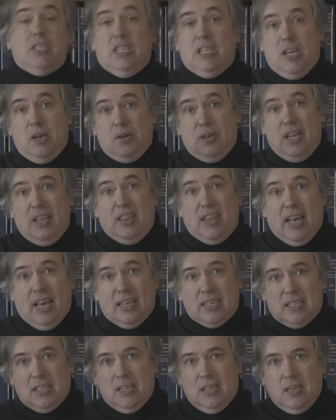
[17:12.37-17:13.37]
you don't need
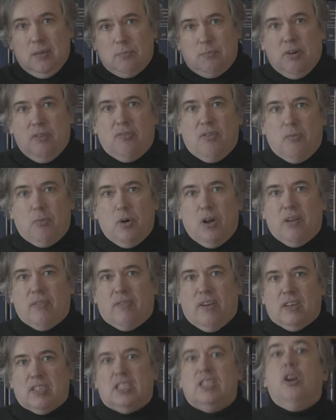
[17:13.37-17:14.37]
that proof of work
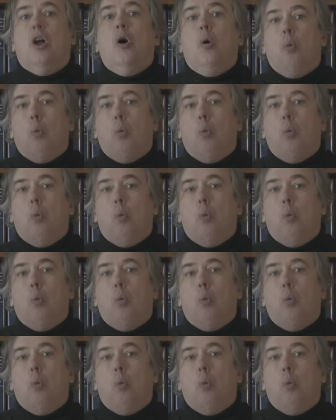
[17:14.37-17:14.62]
function.